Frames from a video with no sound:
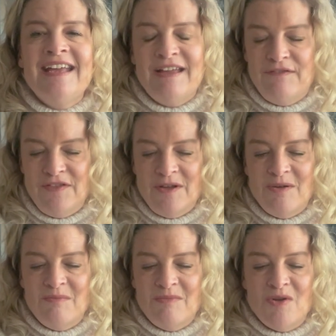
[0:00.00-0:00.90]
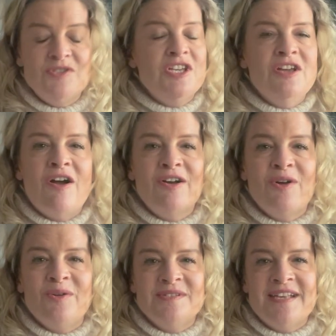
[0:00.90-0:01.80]
if the Mochi yarn
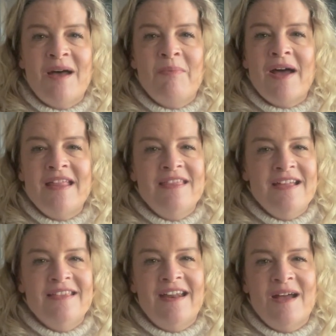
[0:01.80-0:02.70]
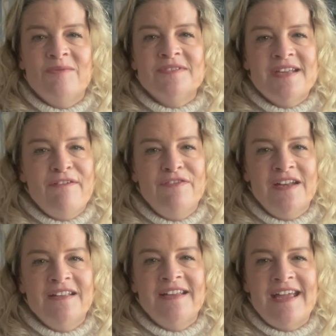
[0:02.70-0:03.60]
holds up, I think that I will
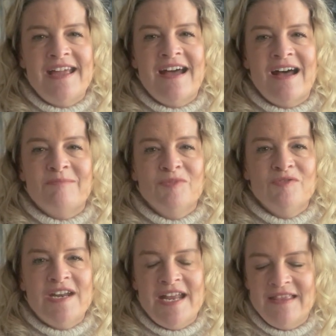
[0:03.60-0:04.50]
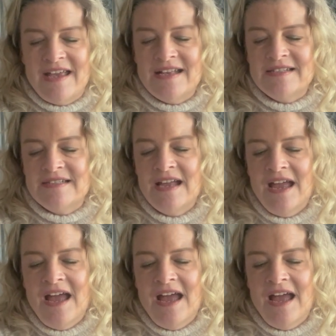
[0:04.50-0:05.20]
definitely re-knit this.